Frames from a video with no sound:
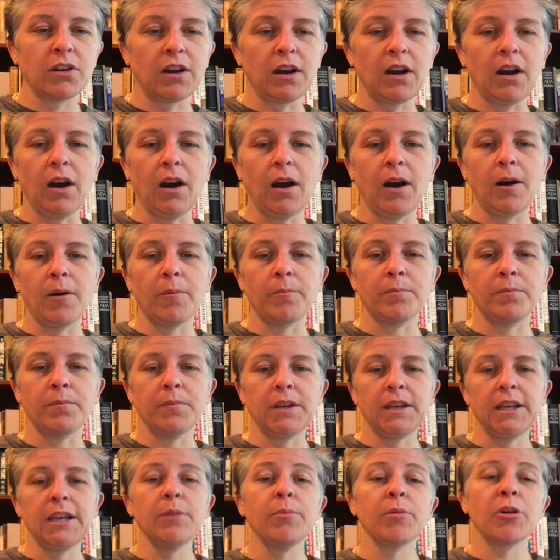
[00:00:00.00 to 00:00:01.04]

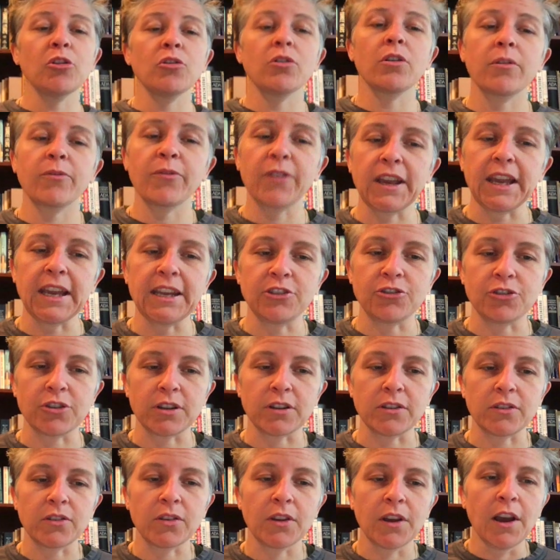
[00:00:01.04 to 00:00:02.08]
email
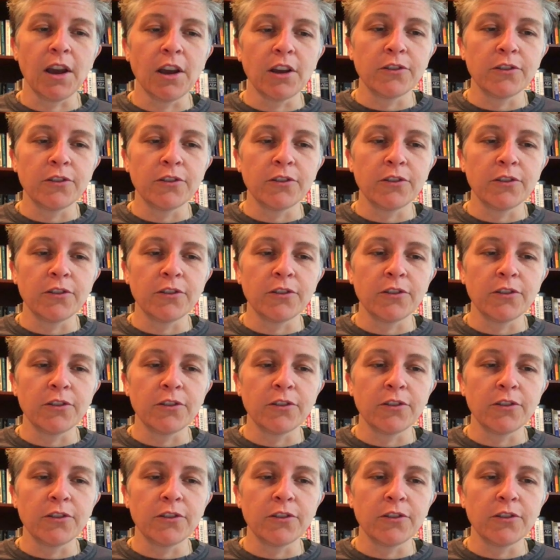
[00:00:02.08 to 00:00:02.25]
notifications.